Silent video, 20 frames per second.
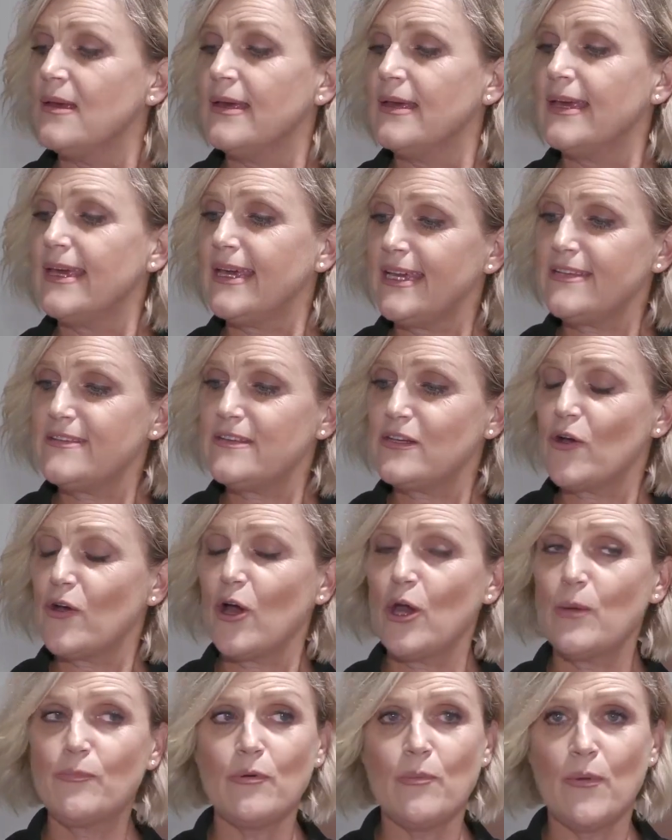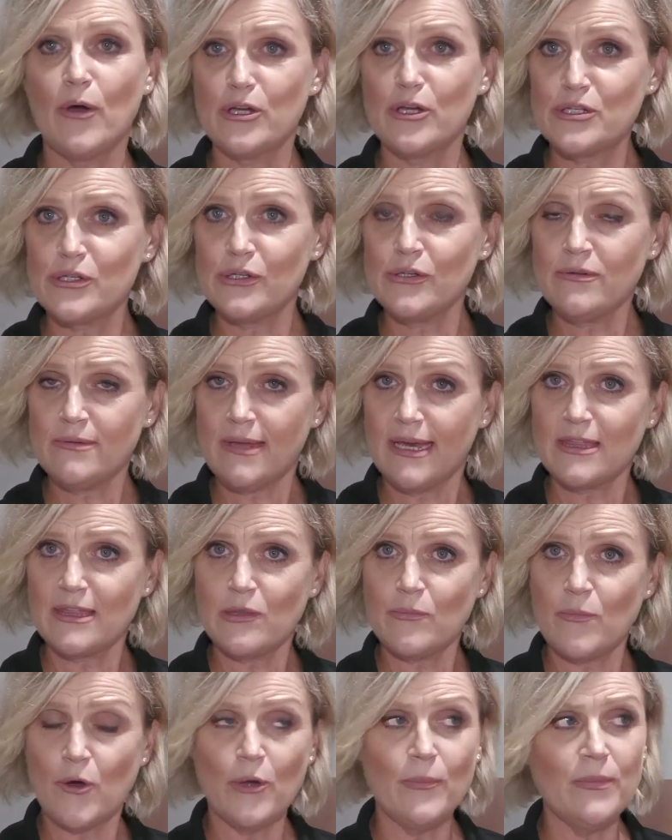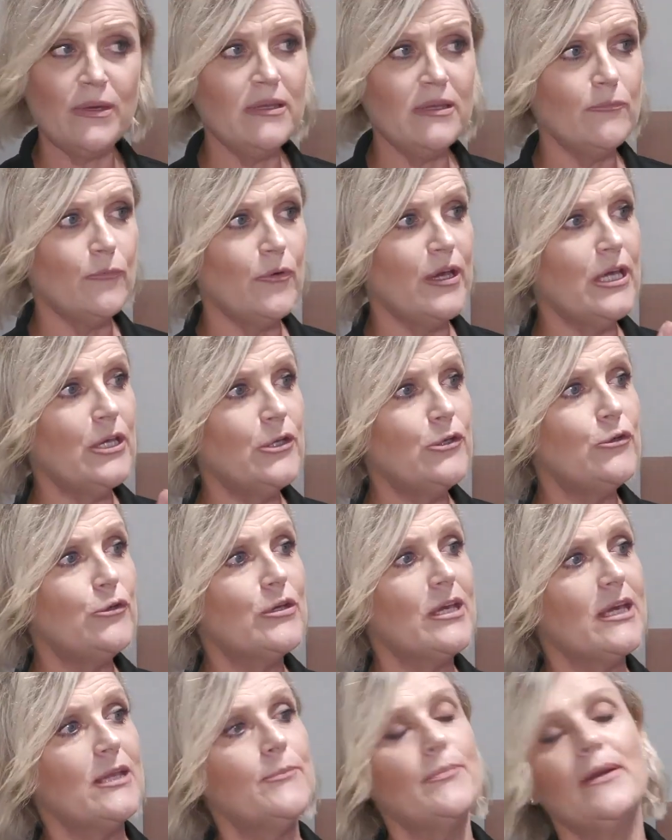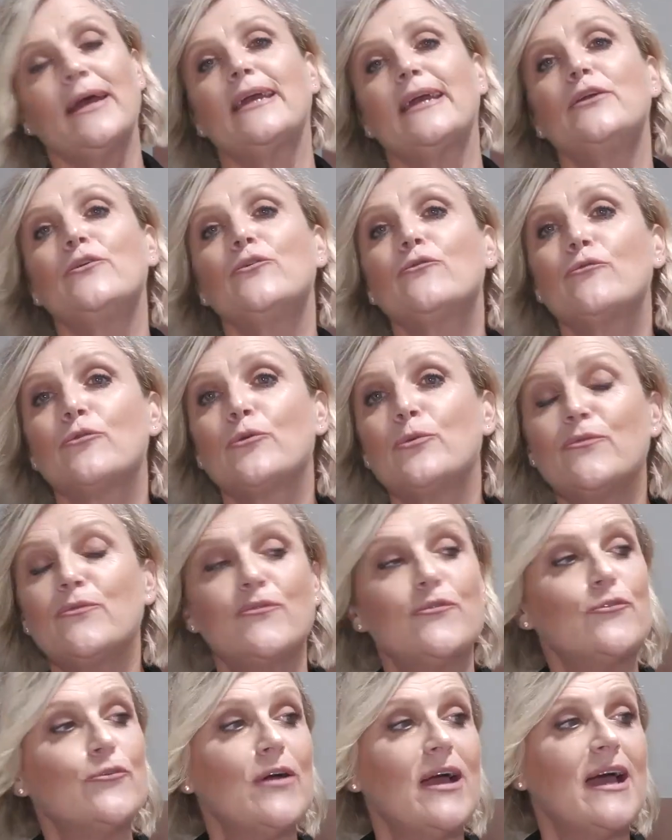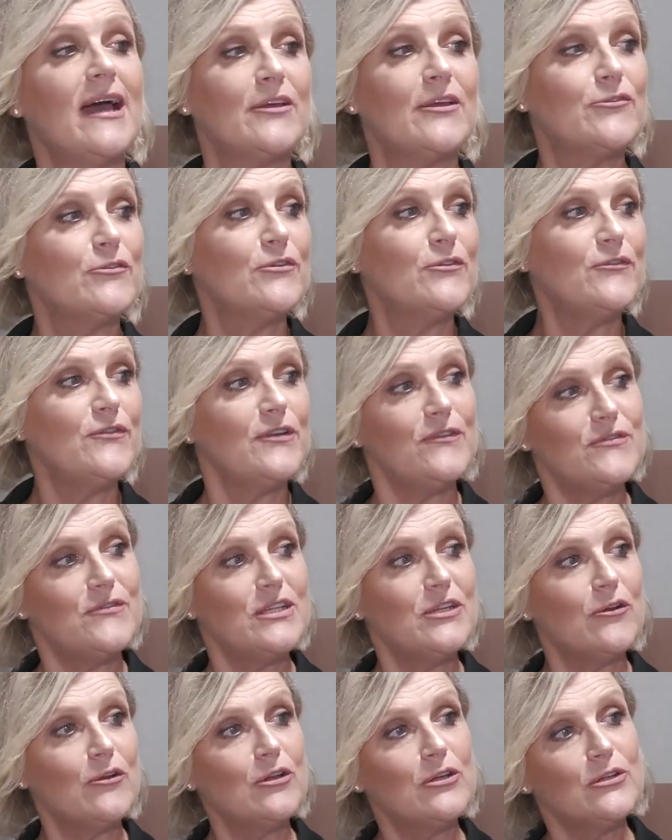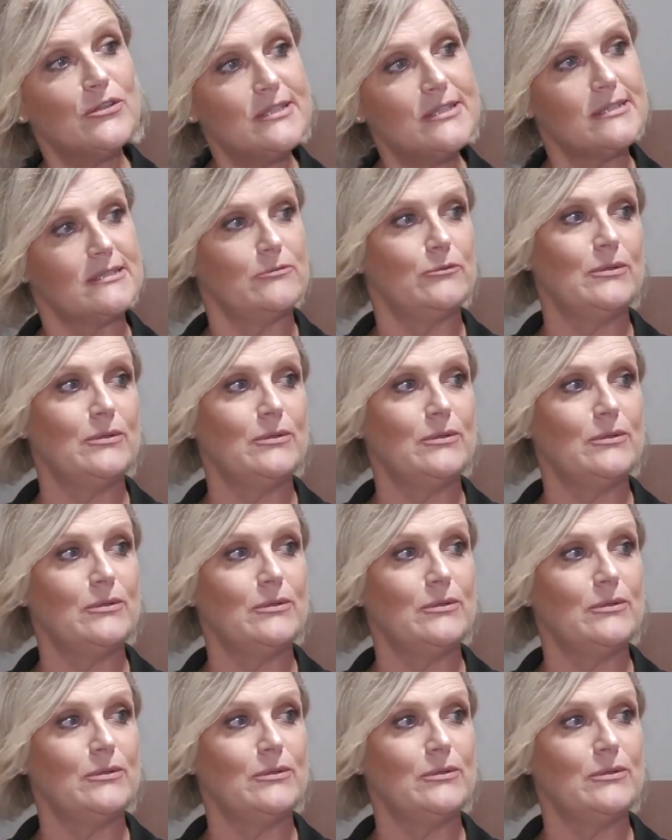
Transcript: easy coat promotion at the moment where you can paint your room for $150 or